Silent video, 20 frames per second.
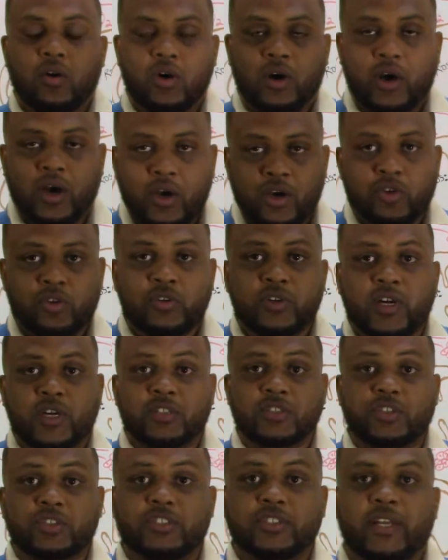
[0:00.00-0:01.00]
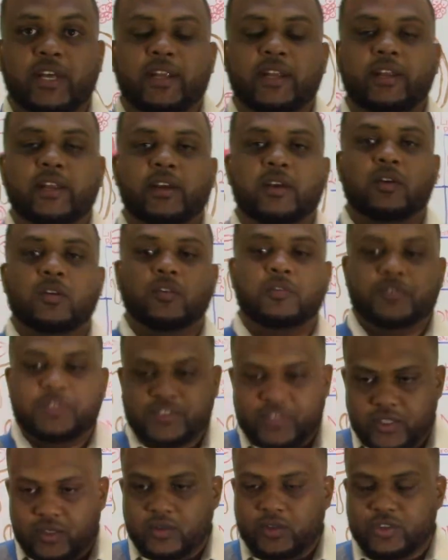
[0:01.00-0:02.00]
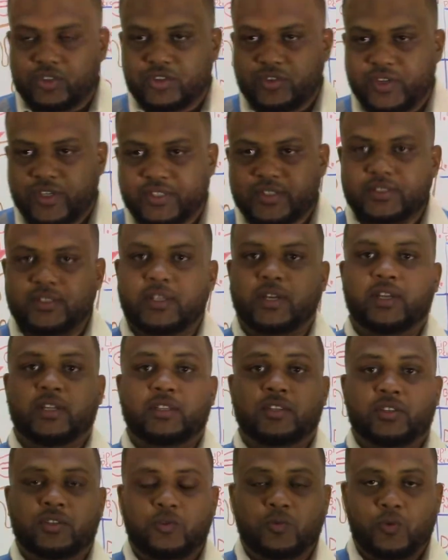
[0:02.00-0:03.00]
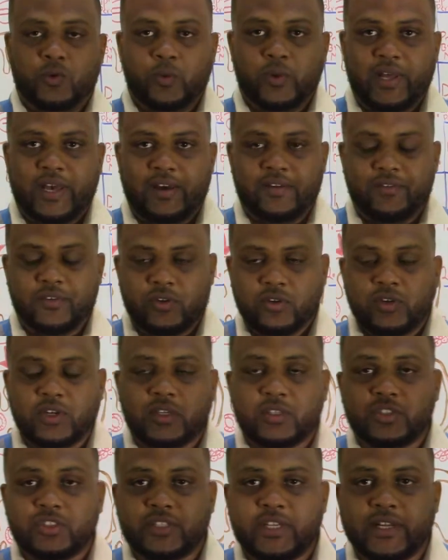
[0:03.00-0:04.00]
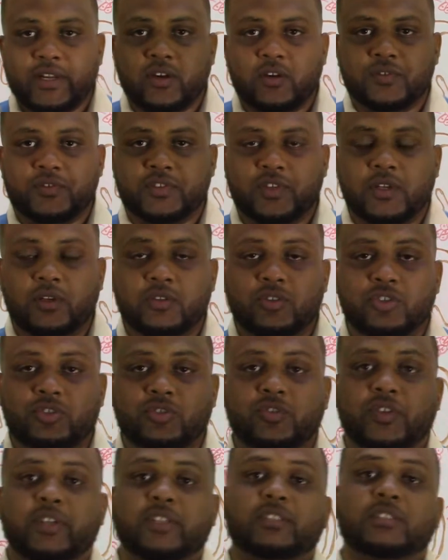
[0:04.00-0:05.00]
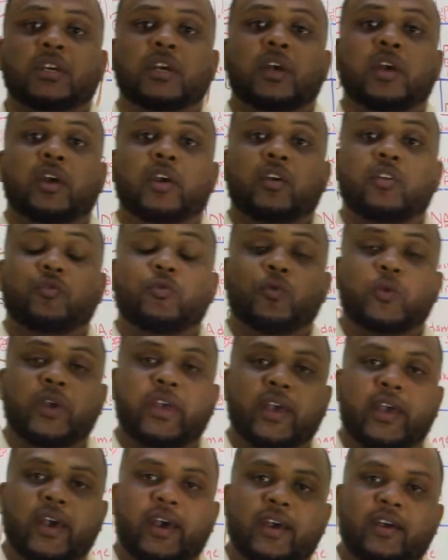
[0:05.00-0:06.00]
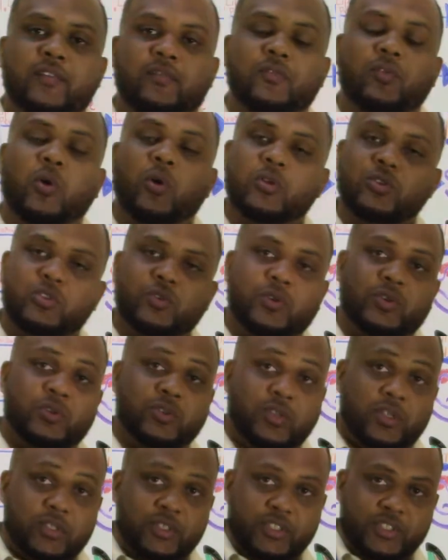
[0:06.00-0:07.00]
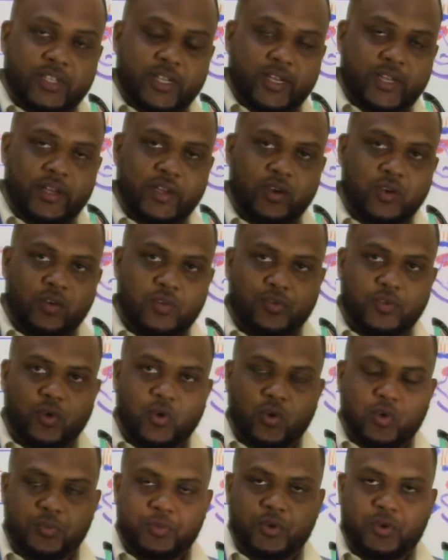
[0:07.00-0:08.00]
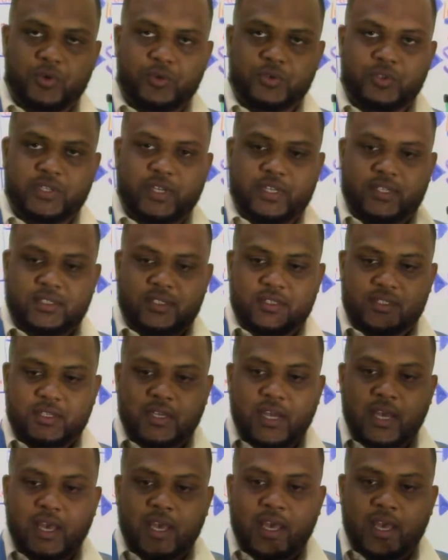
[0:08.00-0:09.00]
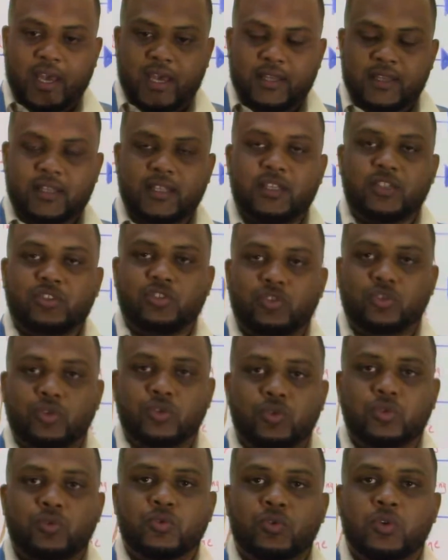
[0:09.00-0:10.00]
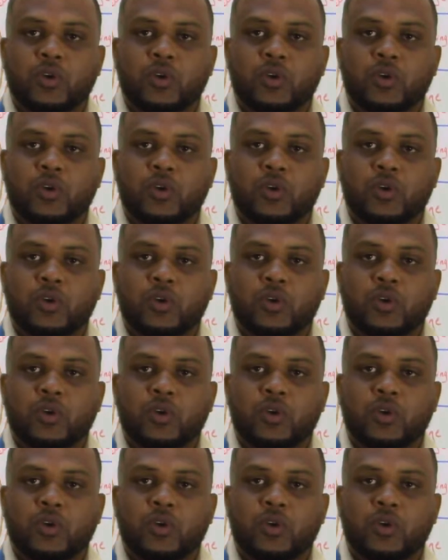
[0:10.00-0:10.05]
a good understanding of cellular stress, and we will have a good understanding of cellular stress if we have also a good understanding of homeostasis. And these two